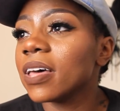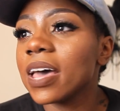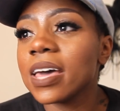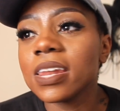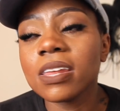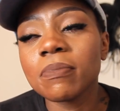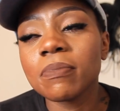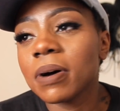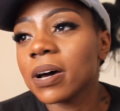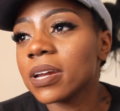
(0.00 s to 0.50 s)

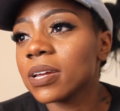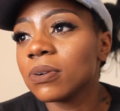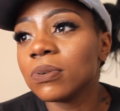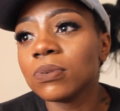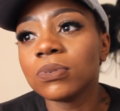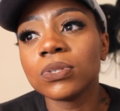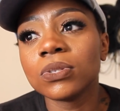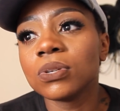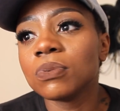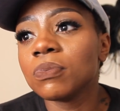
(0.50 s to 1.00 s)
anybody
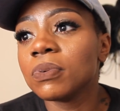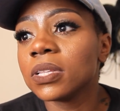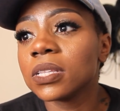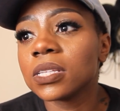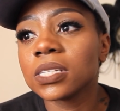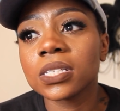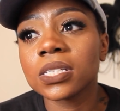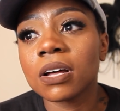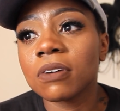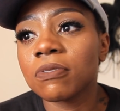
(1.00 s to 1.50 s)
who's
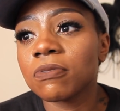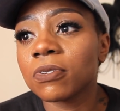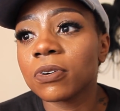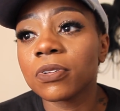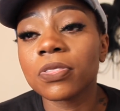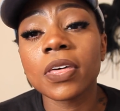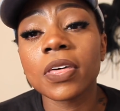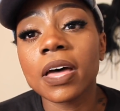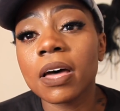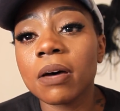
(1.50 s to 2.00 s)
doing stuff
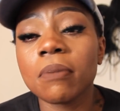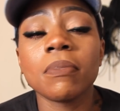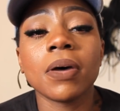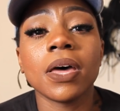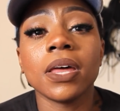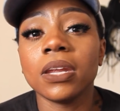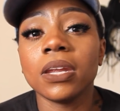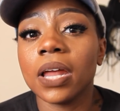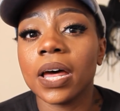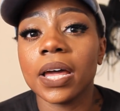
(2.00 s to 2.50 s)
for them
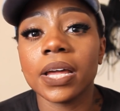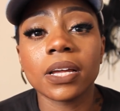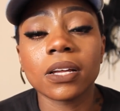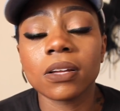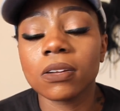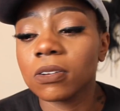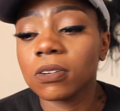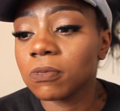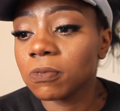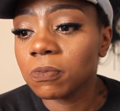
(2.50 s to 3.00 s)
and,
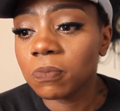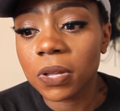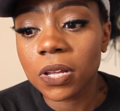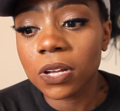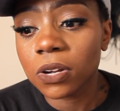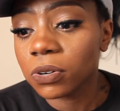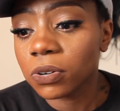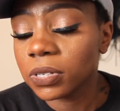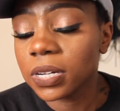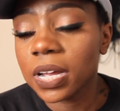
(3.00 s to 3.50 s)
like,
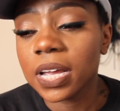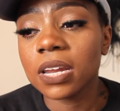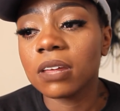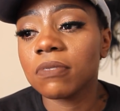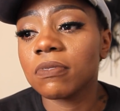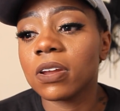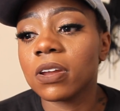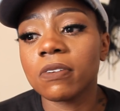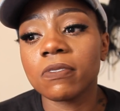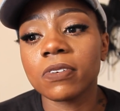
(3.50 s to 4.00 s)
being
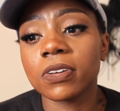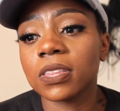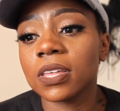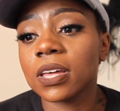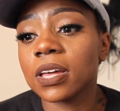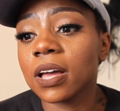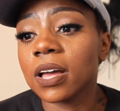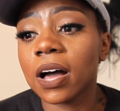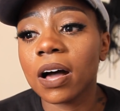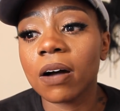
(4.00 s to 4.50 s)
creative and
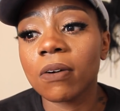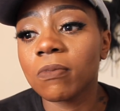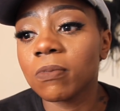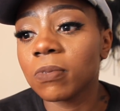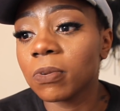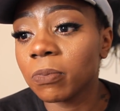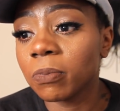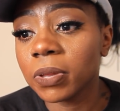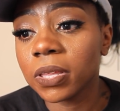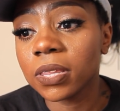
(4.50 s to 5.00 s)
everything, I
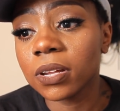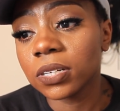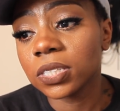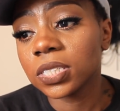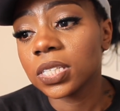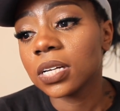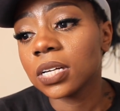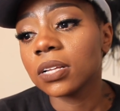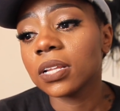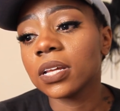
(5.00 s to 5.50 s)
will be their
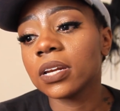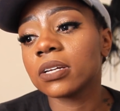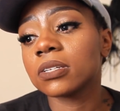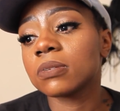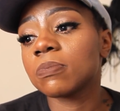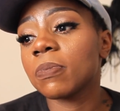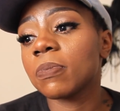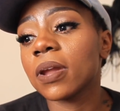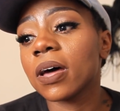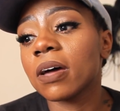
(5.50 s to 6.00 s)

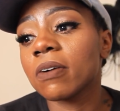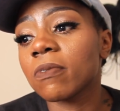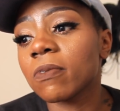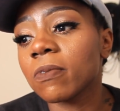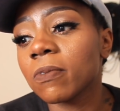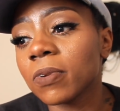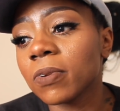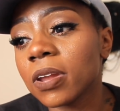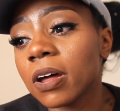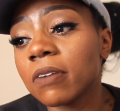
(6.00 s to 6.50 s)
cheerleaders, but I
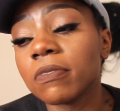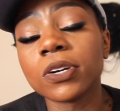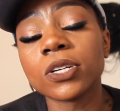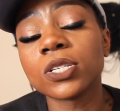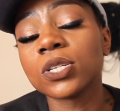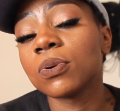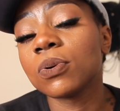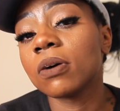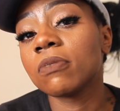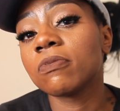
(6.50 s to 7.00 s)
will never
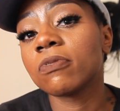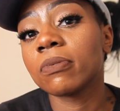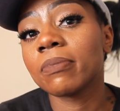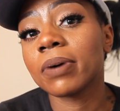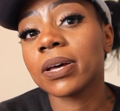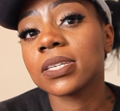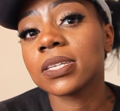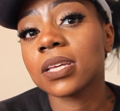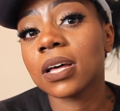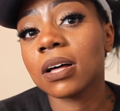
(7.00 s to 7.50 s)
show up for
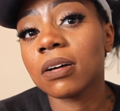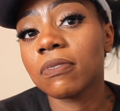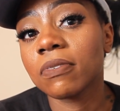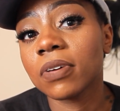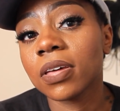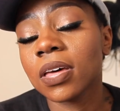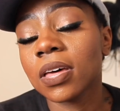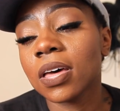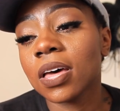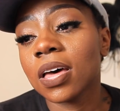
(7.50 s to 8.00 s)
myself.
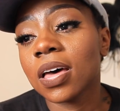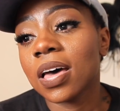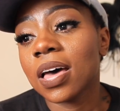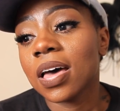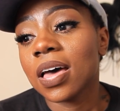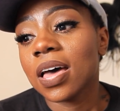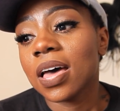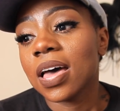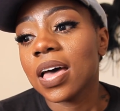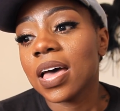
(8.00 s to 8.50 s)

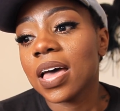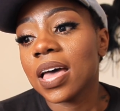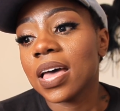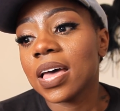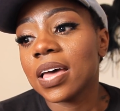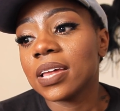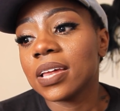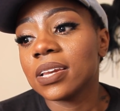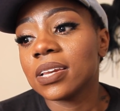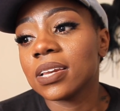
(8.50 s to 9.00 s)

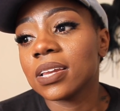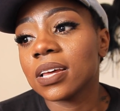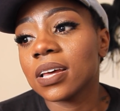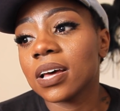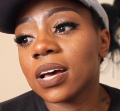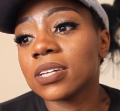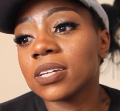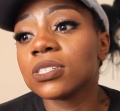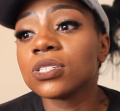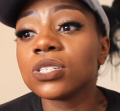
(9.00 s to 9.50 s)
And
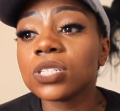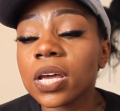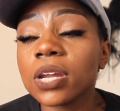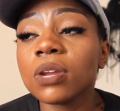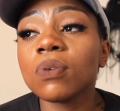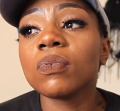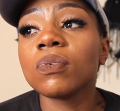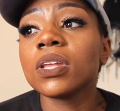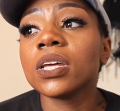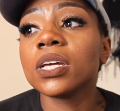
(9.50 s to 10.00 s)
I
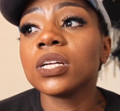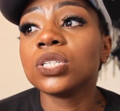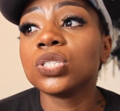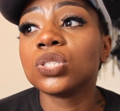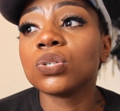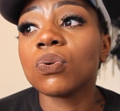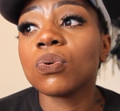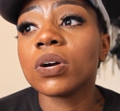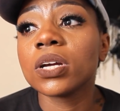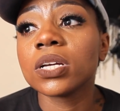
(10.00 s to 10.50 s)
genuinely
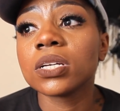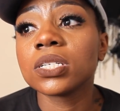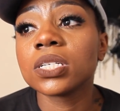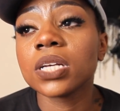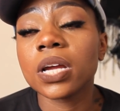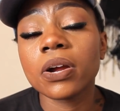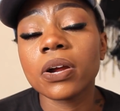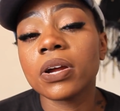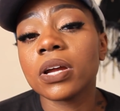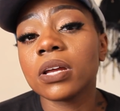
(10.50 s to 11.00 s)
enjoy
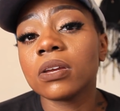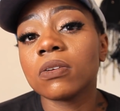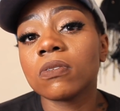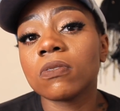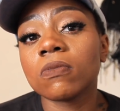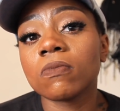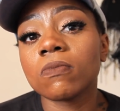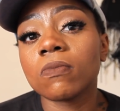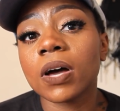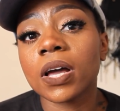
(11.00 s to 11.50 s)

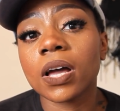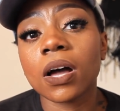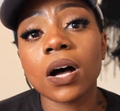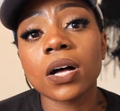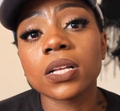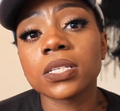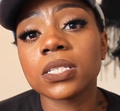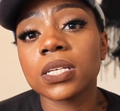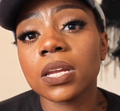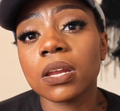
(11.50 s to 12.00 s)
sharing my
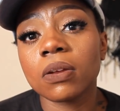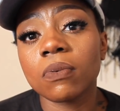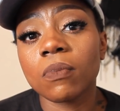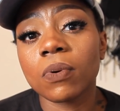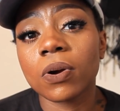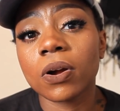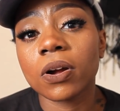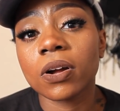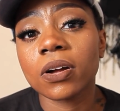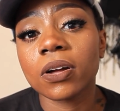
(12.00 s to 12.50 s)
content and
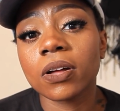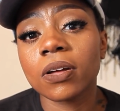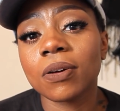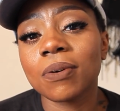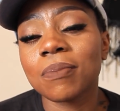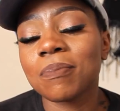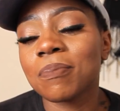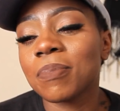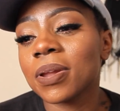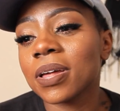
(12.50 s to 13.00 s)
work,
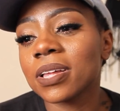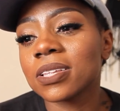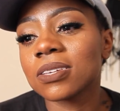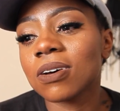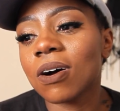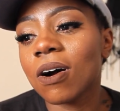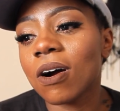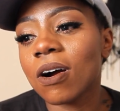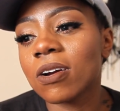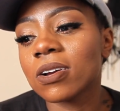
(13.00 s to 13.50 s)
but
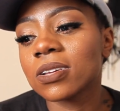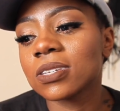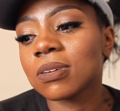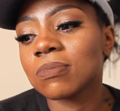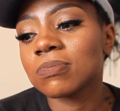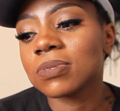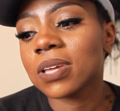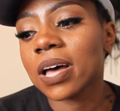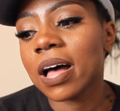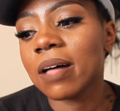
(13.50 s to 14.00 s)
it's hard
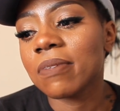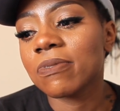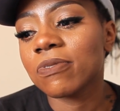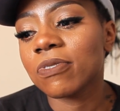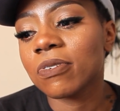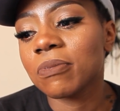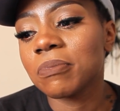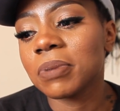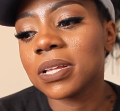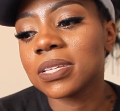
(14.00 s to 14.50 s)
sometimes
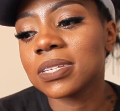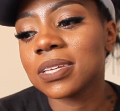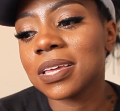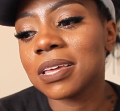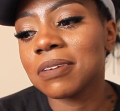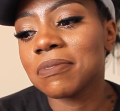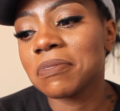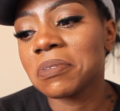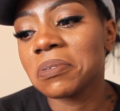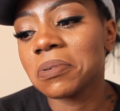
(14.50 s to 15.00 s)
for me to
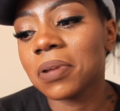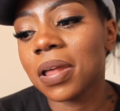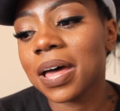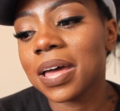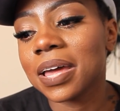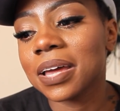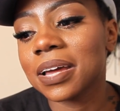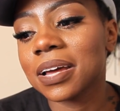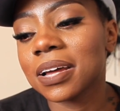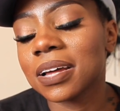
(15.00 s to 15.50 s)
even,
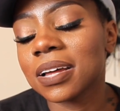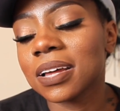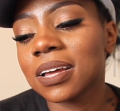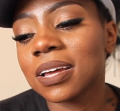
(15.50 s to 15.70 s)
like,